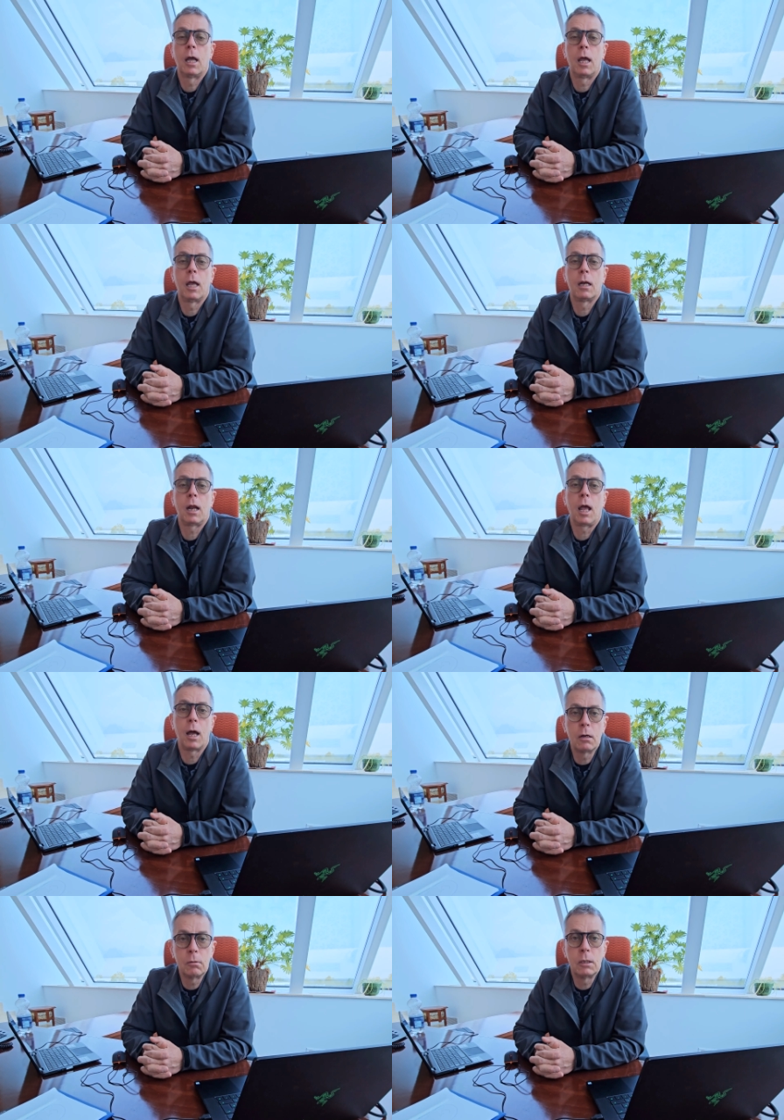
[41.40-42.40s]
and
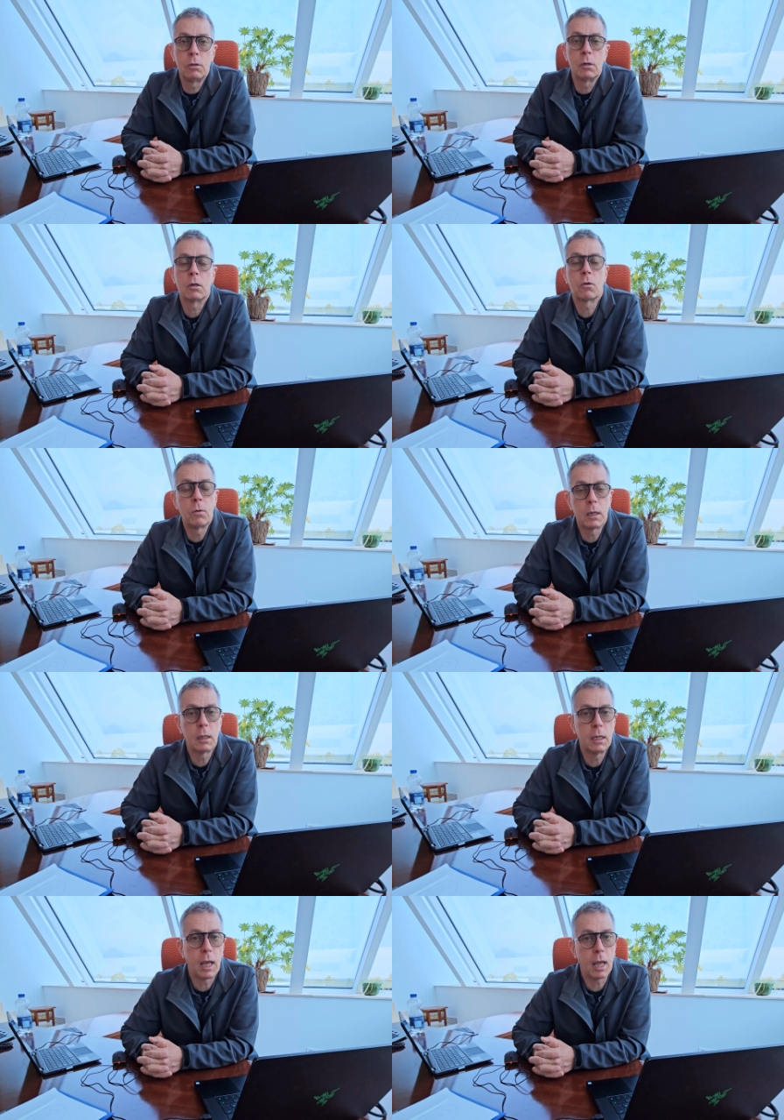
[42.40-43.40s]
how do we do it
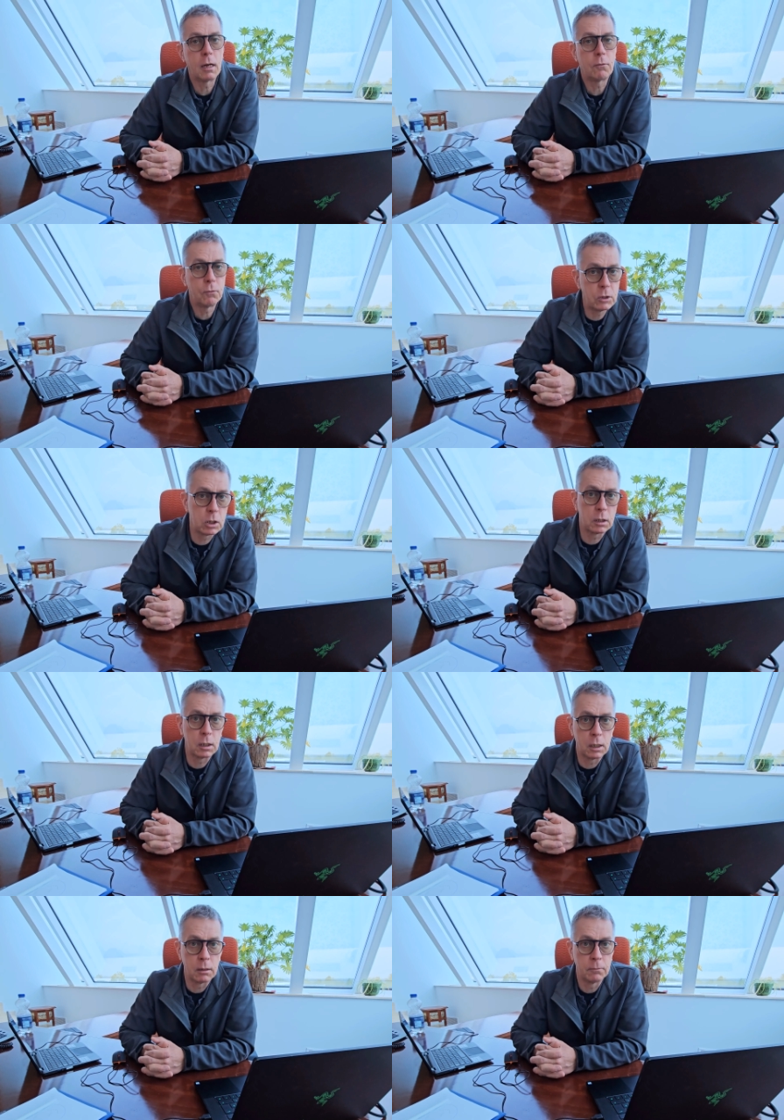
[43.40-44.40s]
quickly and
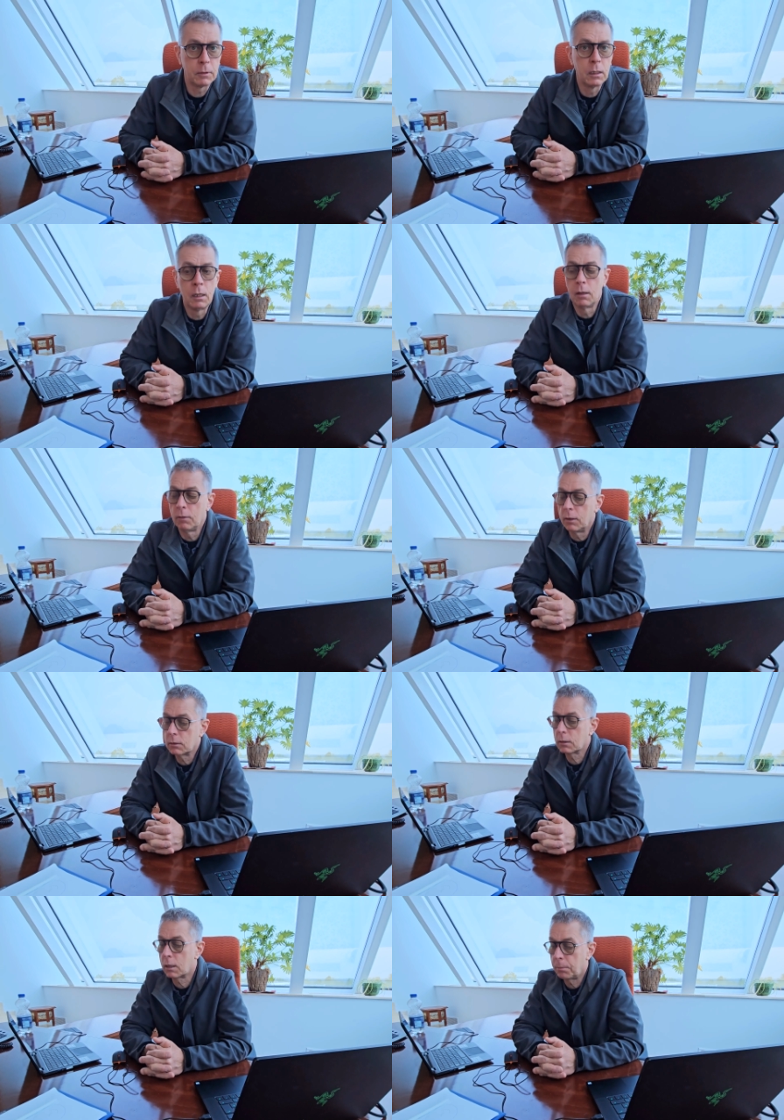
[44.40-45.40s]
efficiently.
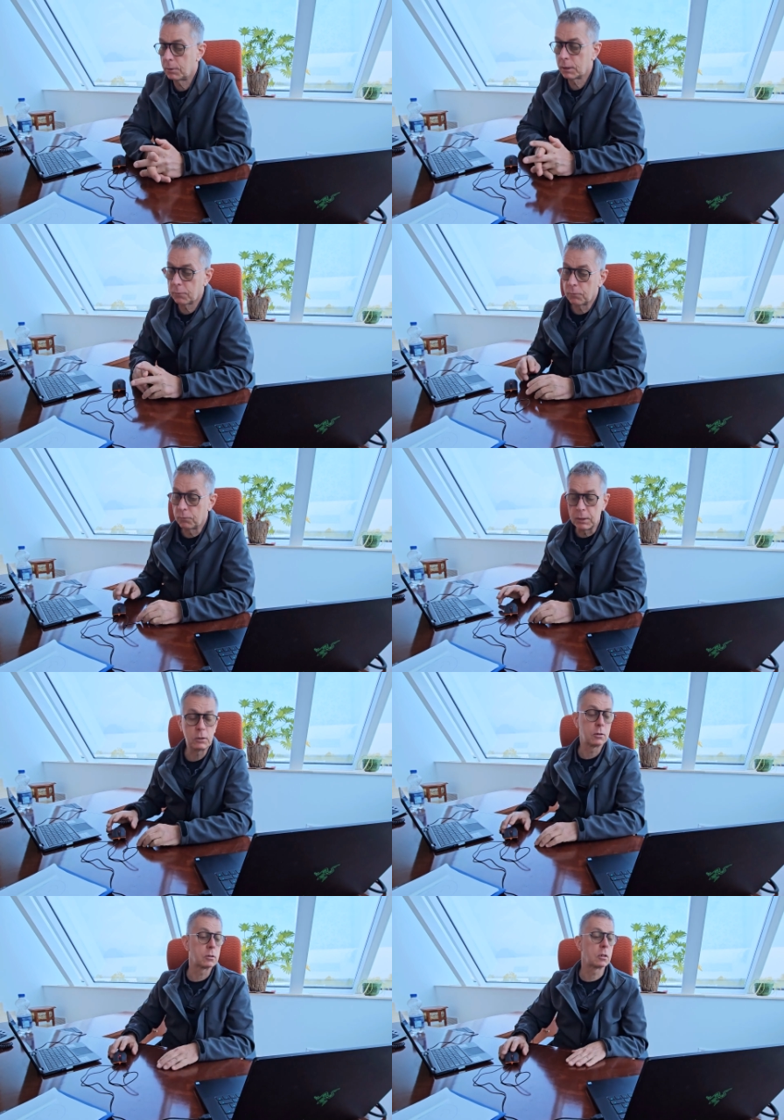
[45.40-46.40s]
There's a couple different
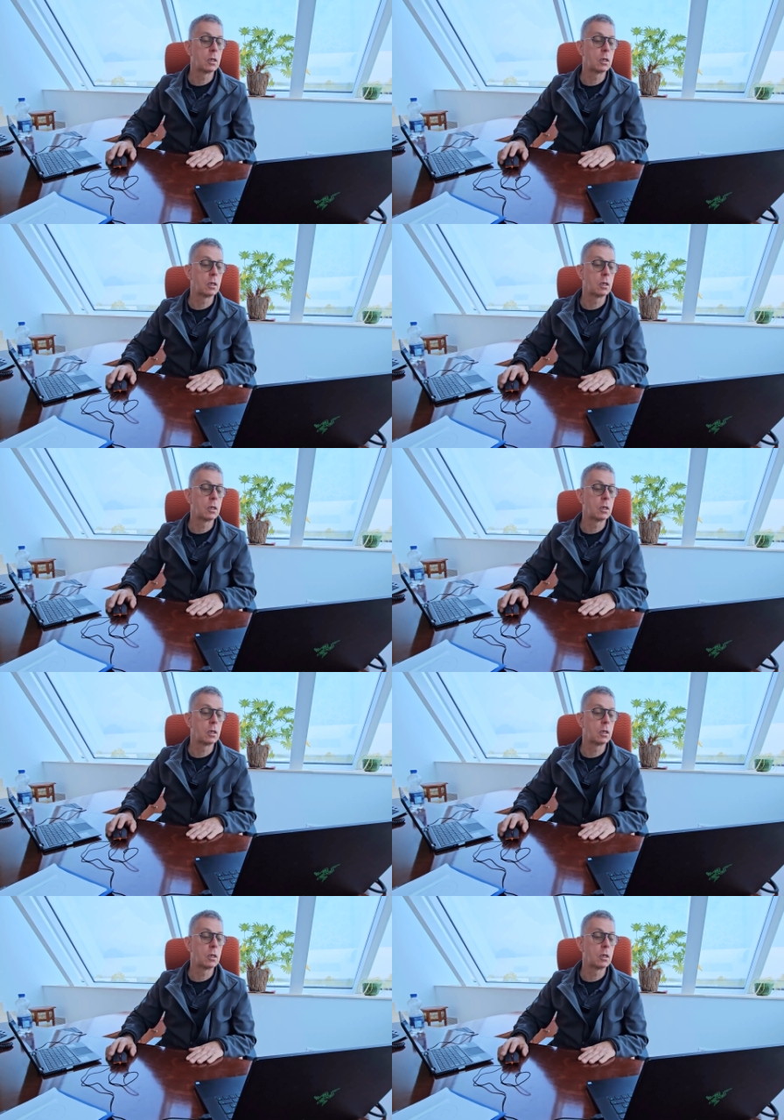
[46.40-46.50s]
features.